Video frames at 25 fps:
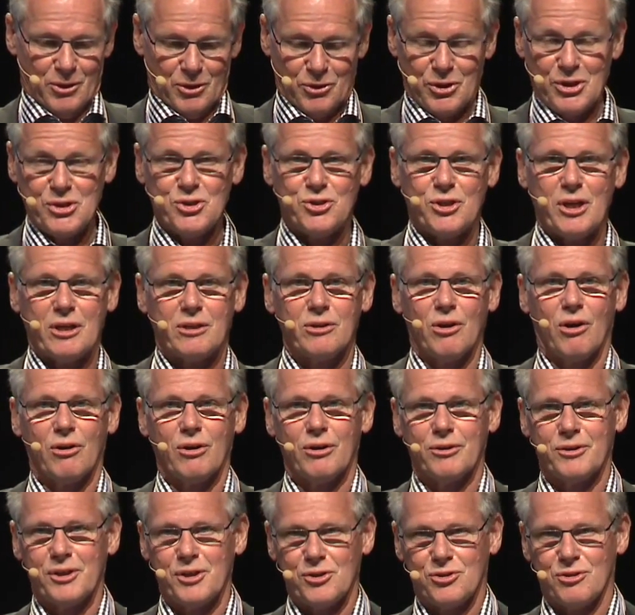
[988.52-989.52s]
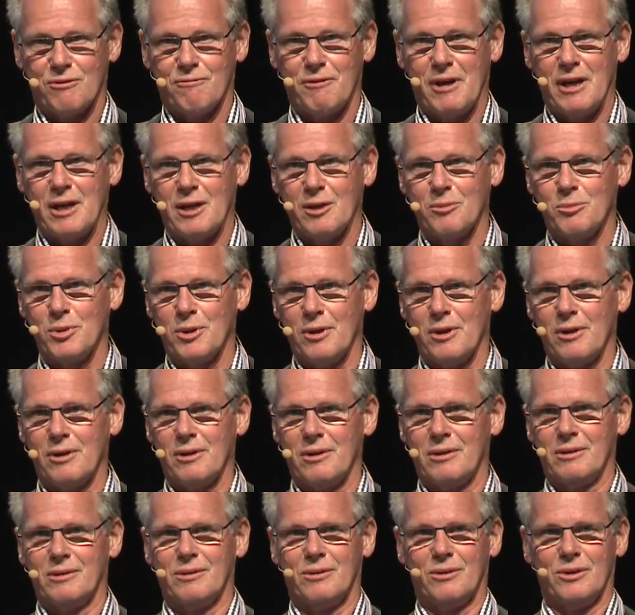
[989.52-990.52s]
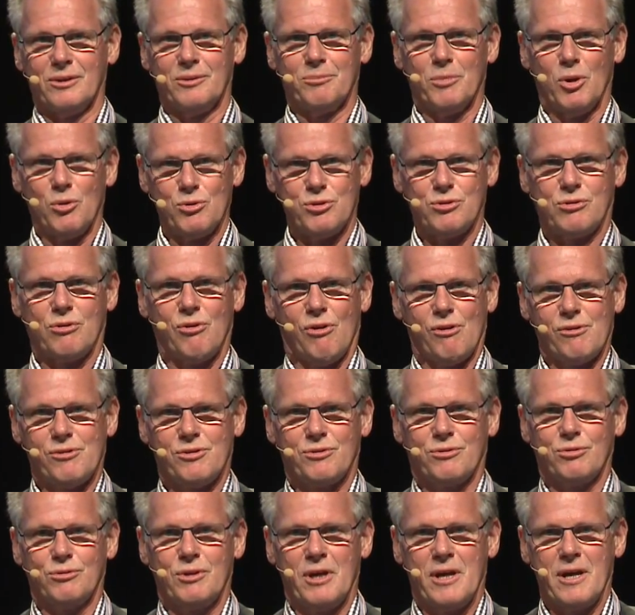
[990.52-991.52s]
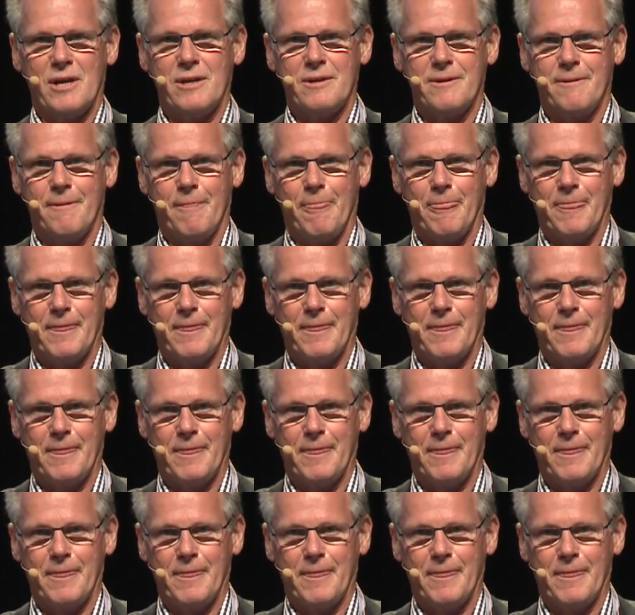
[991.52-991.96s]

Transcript: This technology is available on most cars today,